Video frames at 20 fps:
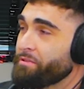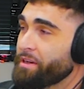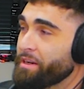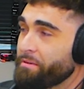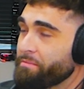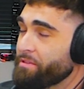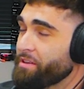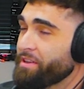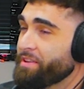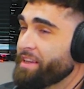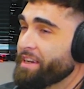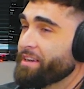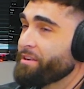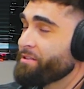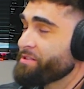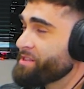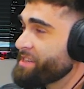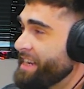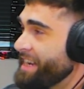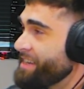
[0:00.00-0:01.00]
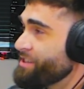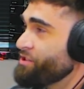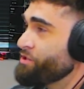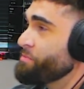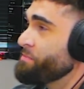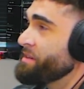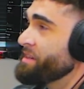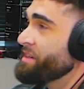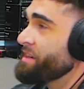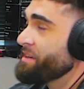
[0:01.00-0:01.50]
When I'm done, they gonna statue
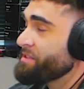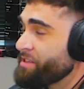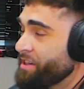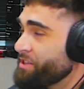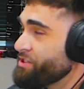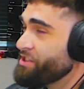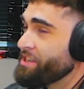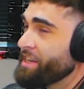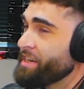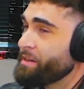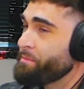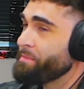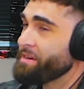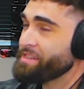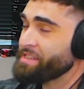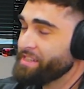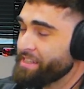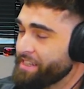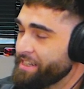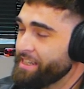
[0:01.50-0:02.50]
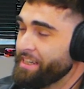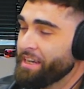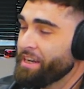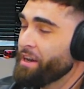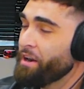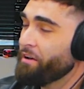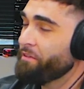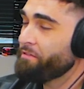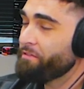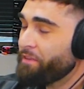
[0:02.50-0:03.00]
me. A touchdown in my city,
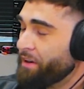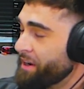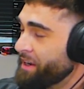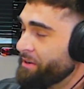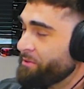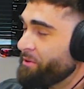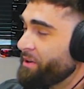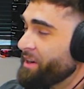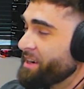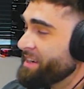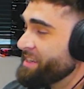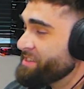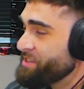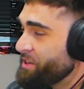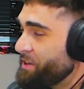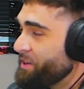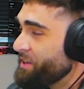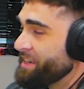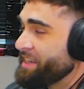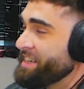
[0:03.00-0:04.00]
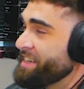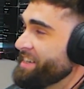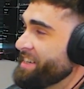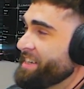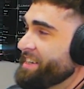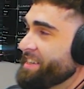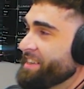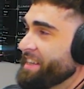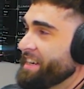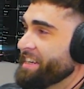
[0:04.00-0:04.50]
a fucking walking target.
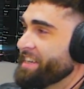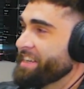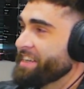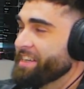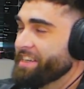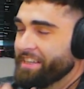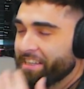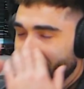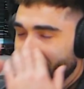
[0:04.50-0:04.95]
Like,